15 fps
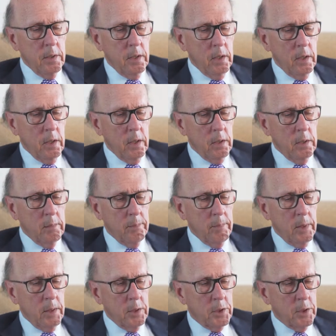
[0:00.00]

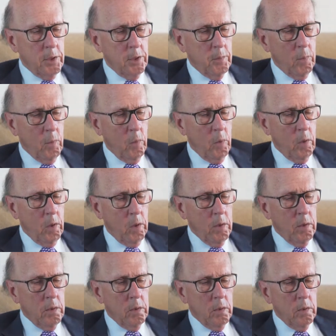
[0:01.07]
military
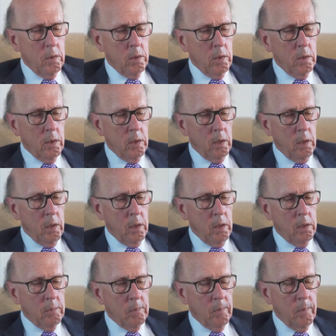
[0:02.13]
war.
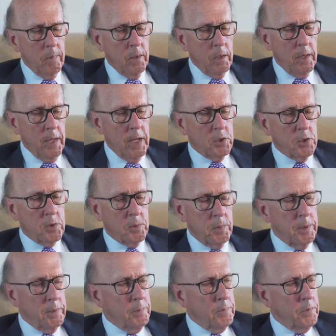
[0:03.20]
The last
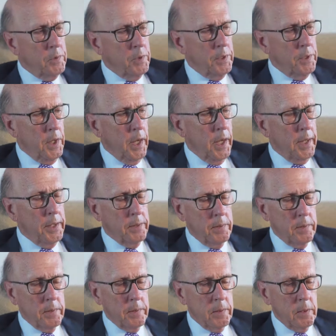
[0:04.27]
three did not,
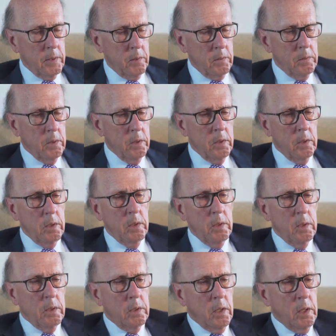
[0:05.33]
though.
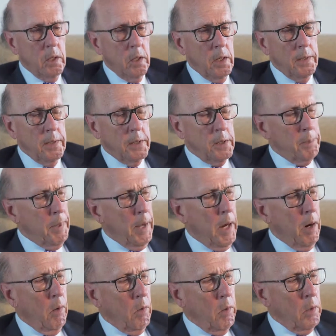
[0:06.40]
I think the
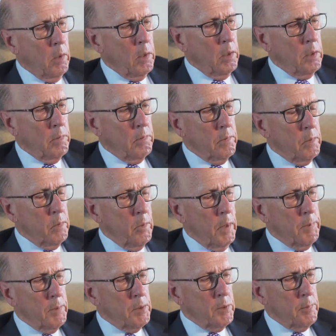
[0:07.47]
power of
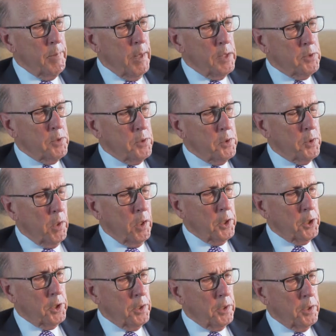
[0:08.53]
weapons of mass
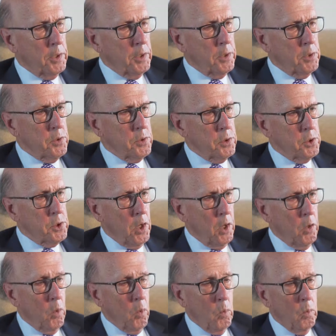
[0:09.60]
destruction is
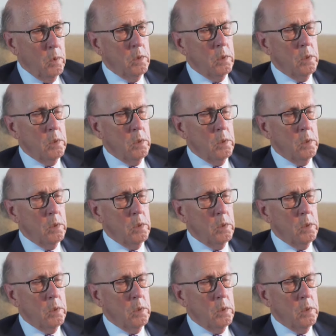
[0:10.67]
so